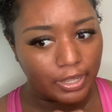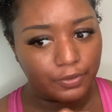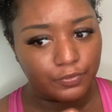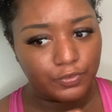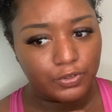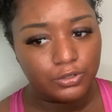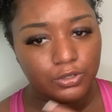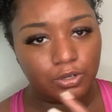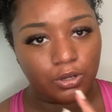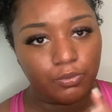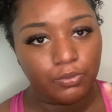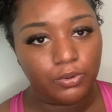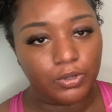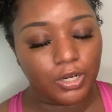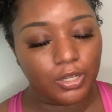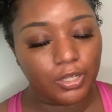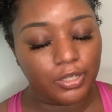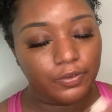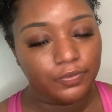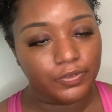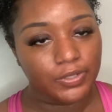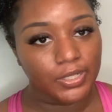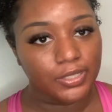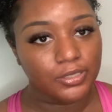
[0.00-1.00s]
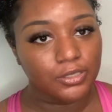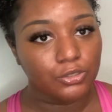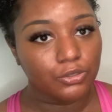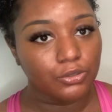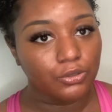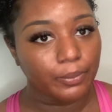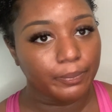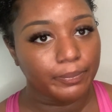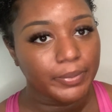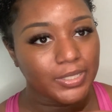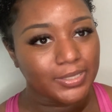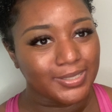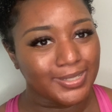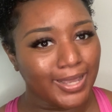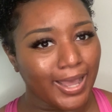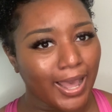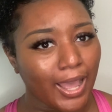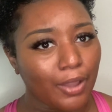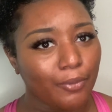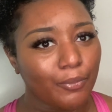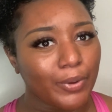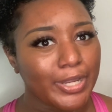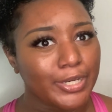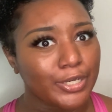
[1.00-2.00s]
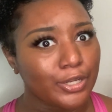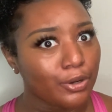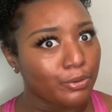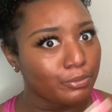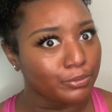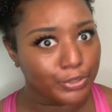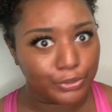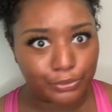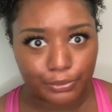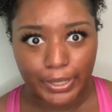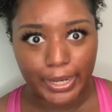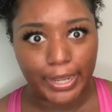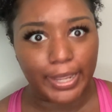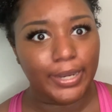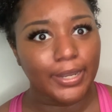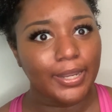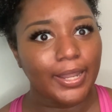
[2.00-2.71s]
If you don't want to live next to a busy highway, don't do that.